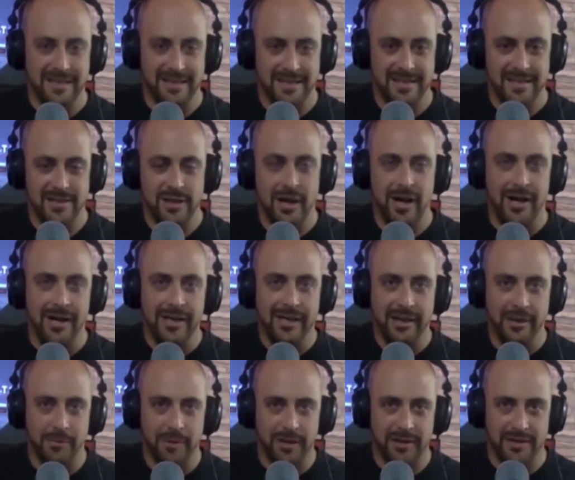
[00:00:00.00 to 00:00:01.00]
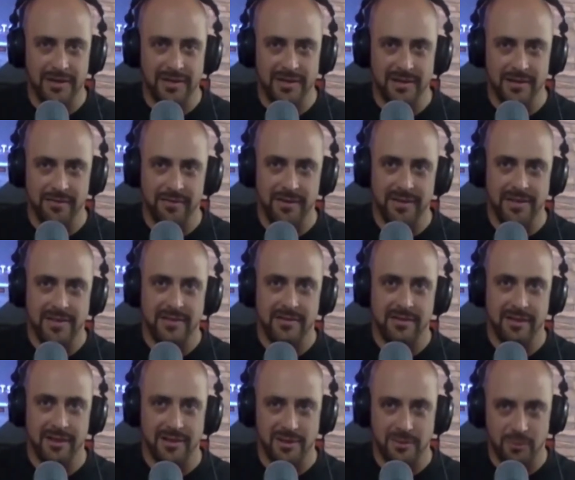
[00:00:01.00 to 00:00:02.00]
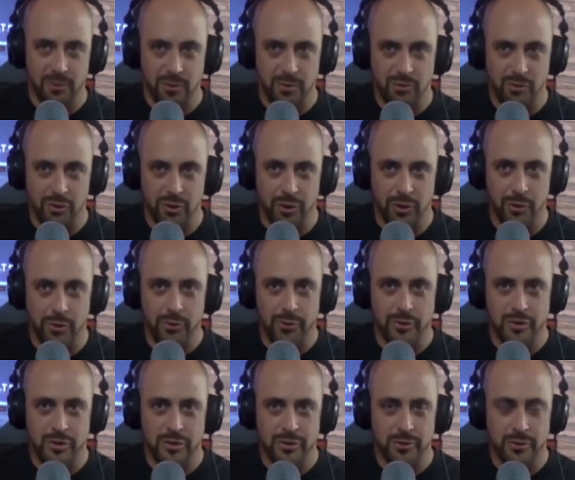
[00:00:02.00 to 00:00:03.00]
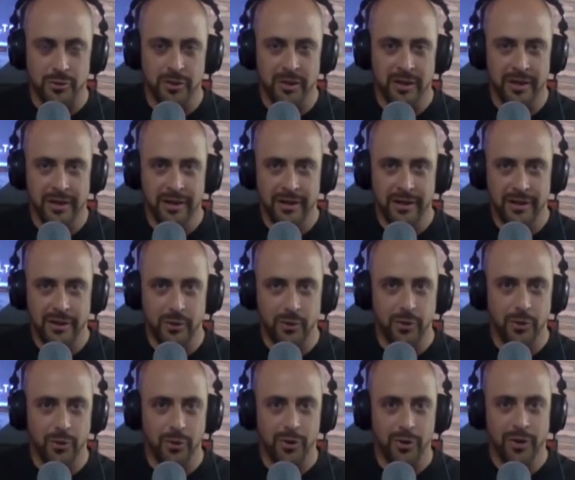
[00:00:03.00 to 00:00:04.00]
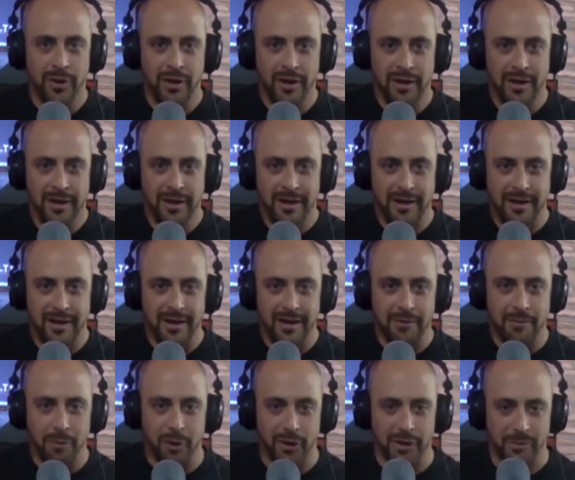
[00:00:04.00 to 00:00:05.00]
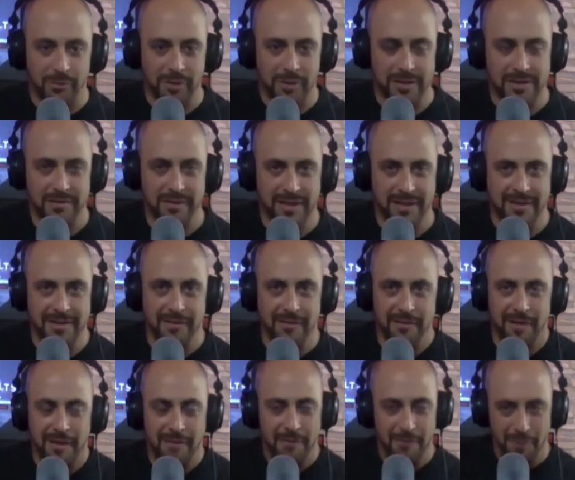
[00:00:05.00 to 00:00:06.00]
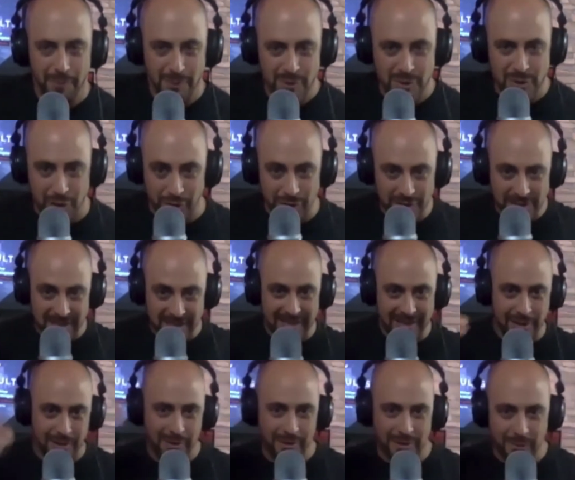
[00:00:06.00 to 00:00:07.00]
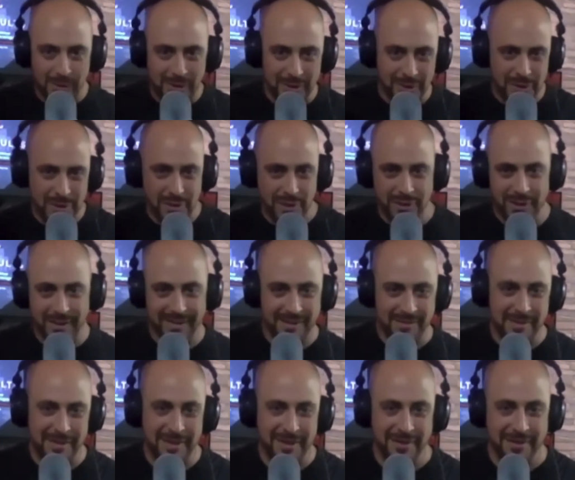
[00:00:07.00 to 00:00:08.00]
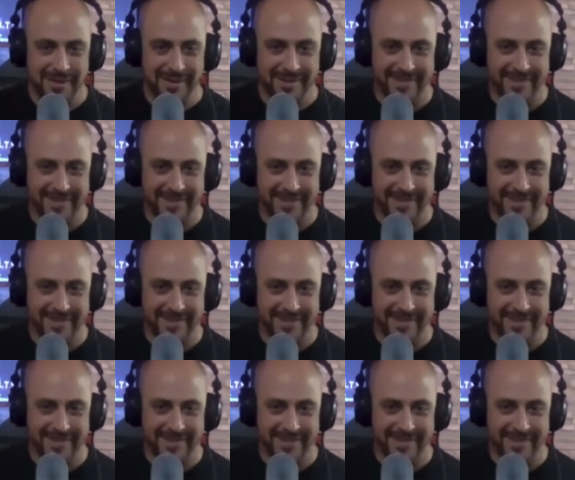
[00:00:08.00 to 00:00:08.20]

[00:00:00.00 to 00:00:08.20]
talking about the stuff that's local to your marketplace. If that starts to get the wheels turning, let me know there.